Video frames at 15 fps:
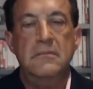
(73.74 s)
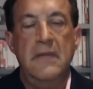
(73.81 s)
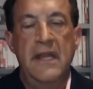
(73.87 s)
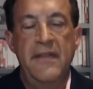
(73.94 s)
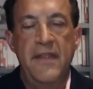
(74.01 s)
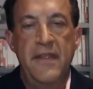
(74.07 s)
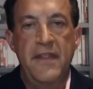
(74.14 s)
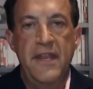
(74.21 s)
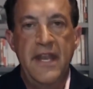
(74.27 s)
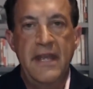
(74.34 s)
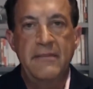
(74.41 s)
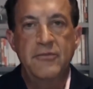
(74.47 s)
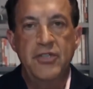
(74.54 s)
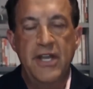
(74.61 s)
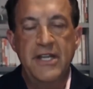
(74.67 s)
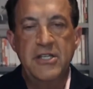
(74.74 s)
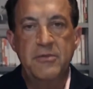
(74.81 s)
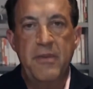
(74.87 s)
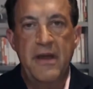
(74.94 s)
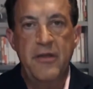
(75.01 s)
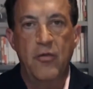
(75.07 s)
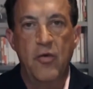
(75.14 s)
and then the name changed
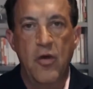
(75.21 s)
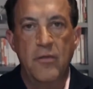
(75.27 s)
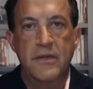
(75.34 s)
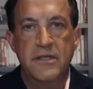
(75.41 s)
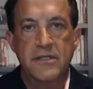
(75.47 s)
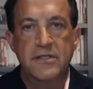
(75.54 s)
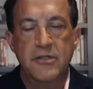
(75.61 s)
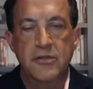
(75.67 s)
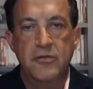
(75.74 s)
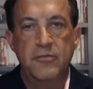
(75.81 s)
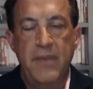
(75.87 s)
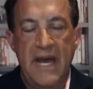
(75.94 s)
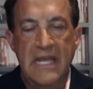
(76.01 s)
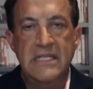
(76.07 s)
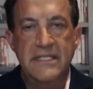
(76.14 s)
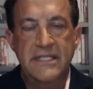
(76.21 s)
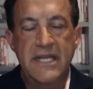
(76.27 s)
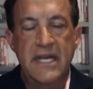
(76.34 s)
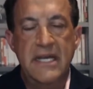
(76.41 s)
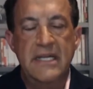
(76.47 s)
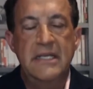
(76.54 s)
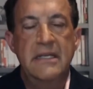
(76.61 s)
by the Romans to
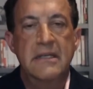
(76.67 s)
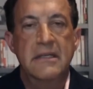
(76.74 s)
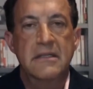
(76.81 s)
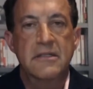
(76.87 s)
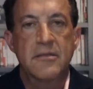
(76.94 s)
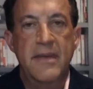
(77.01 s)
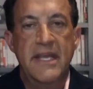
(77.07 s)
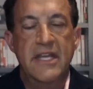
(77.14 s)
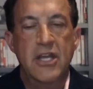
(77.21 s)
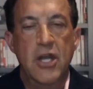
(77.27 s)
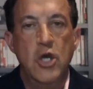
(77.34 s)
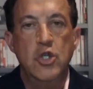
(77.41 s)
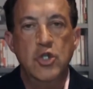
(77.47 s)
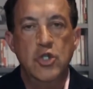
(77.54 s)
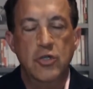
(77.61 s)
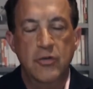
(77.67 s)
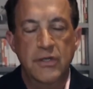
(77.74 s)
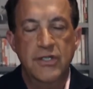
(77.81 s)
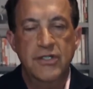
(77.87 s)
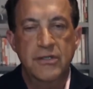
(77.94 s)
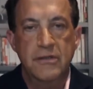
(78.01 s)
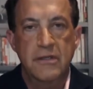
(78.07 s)
Palestine to make it
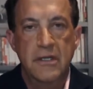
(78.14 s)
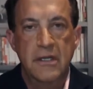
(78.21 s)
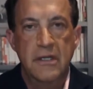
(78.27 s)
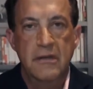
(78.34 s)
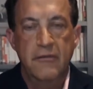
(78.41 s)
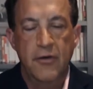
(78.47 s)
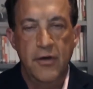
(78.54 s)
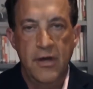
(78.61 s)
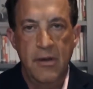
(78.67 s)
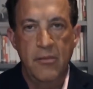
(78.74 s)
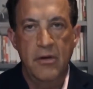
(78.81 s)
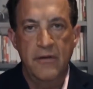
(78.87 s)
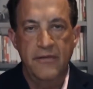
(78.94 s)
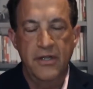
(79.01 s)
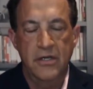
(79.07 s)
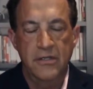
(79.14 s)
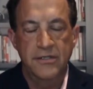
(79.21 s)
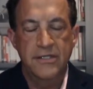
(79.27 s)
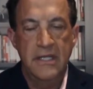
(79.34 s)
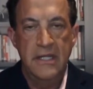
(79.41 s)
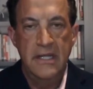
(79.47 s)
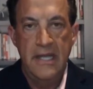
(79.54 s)
un-Jewish for a number of
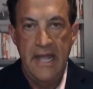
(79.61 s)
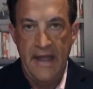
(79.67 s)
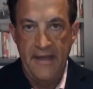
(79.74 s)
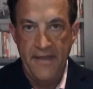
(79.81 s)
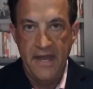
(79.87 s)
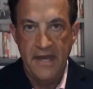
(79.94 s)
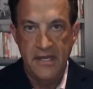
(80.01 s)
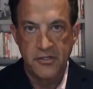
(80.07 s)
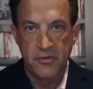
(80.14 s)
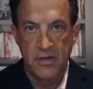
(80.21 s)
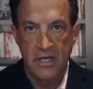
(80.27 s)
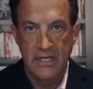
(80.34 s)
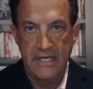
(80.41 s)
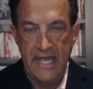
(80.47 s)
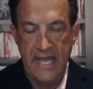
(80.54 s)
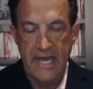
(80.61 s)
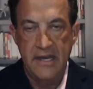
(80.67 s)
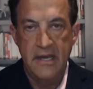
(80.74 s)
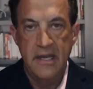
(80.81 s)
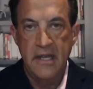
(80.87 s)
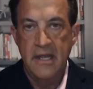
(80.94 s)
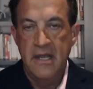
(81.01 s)
years, and then Israel
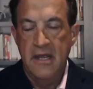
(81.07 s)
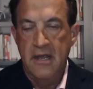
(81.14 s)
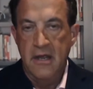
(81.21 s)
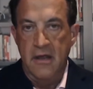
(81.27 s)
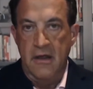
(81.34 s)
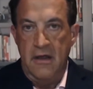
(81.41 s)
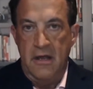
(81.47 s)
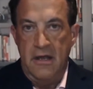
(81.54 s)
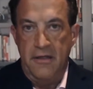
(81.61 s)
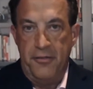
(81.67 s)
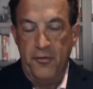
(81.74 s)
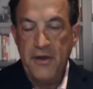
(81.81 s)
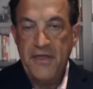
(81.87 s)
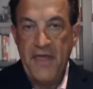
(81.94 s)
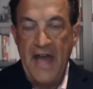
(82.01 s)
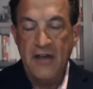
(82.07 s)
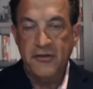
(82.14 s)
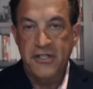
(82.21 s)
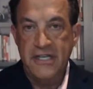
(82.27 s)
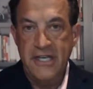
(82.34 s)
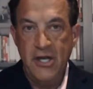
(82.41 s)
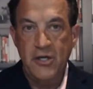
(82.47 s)
again.
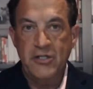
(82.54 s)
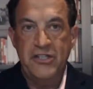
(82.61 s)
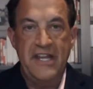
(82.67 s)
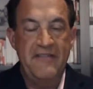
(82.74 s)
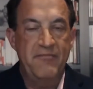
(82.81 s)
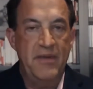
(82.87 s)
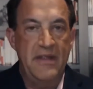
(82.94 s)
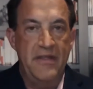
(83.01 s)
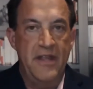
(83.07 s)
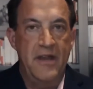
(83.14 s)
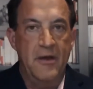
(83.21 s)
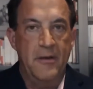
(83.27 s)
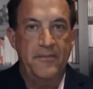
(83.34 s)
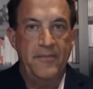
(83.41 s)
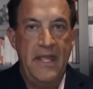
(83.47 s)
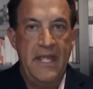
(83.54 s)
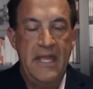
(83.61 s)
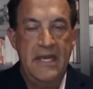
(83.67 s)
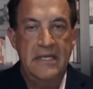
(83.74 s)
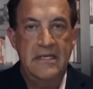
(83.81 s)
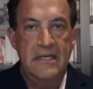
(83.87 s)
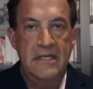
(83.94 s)
3,000 years they've been there,
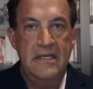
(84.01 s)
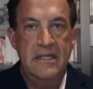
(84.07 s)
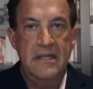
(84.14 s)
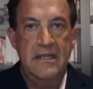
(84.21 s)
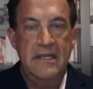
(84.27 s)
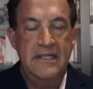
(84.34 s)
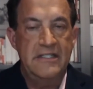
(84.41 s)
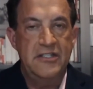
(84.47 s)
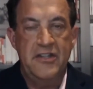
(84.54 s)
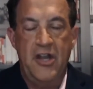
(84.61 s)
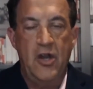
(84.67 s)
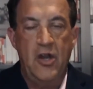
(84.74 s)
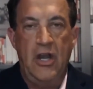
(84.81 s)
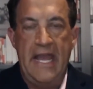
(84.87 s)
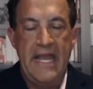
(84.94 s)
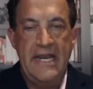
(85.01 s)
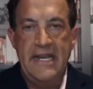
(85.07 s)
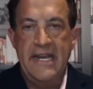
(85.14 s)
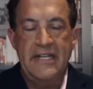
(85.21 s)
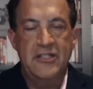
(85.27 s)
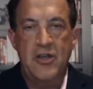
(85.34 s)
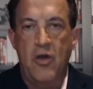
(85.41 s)
and it's their land,
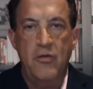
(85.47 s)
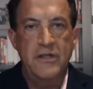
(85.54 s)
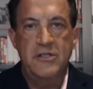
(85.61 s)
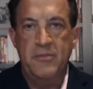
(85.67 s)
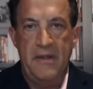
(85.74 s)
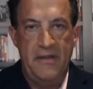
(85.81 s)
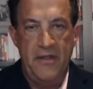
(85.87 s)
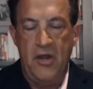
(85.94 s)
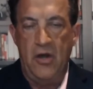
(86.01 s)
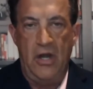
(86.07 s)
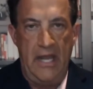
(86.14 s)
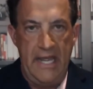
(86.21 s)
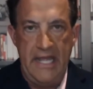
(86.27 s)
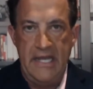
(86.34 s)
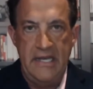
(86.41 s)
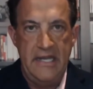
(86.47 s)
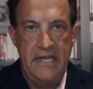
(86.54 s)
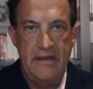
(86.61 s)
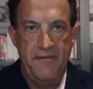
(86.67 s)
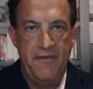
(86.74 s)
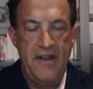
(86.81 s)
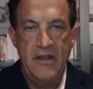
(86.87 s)
and it's always been their land. And
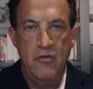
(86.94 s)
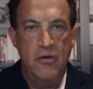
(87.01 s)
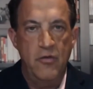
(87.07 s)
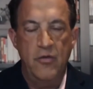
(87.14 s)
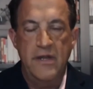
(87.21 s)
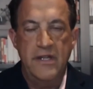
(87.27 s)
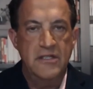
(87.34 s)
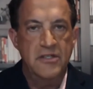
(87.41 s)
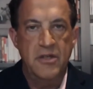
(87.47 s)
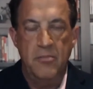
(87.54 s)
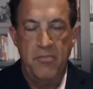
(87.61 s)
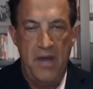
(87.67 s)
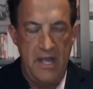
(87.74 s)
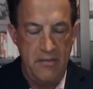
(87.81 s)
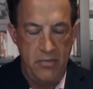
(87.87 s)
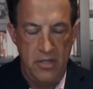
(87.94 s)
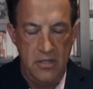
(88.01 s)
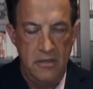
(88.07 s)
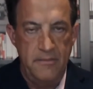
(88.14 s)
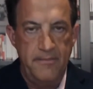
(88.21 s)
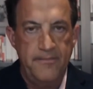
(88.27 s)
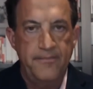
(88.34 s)
if anyone reads the
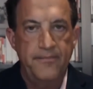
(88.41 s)
Bible,